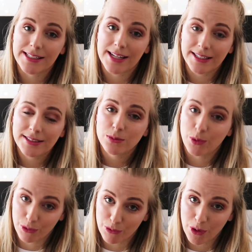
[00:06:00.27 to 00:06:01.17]
done
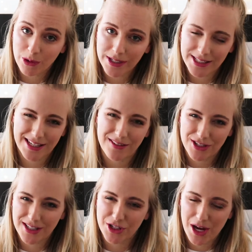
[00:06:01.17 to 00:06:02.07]
with RAW instead of
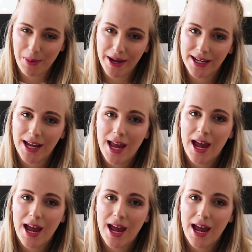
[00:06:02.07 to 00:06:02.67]
just a JPEG.